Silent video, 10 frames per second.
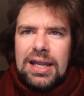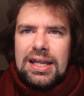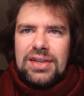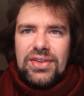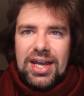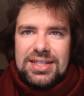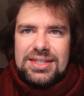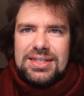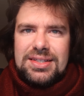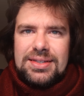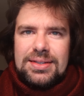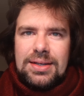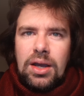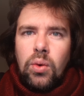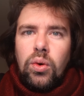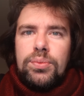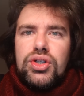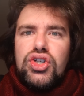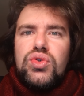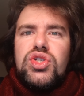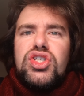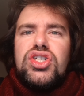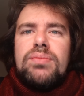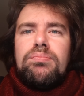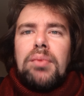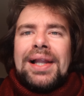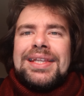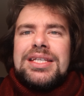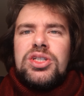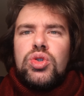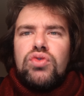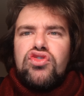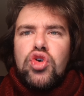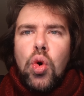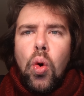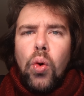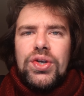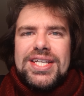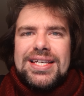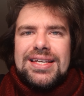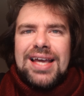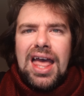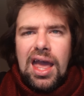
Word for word: And thus were produced a multitude of gaudy